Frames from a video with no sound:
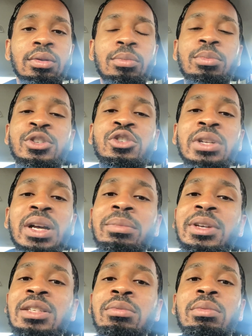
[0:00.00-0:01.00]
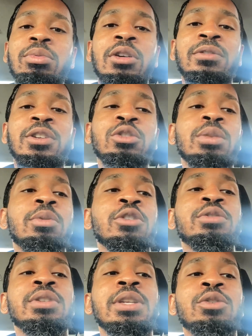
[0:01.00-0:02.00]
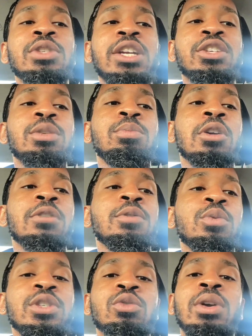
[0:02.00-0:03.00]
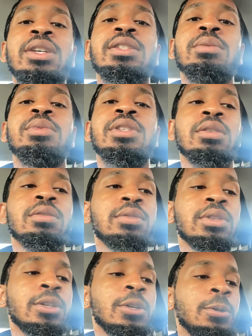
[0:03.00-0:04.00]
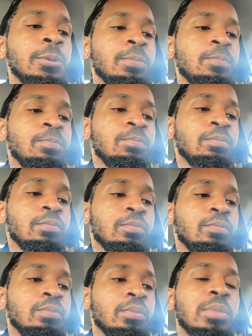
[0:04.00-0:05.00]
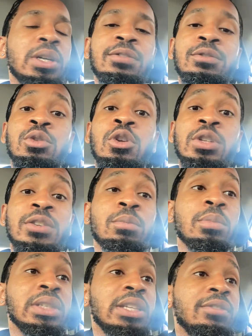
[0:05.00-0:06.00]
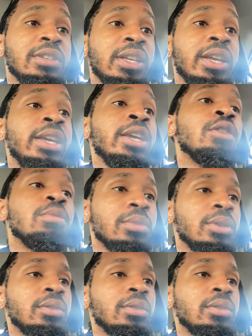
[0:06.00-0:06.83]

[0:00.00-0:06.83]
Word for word: But you're not meant to be perfect. The only person that was actually perfect was Christ himself. But if you don't even believe in him,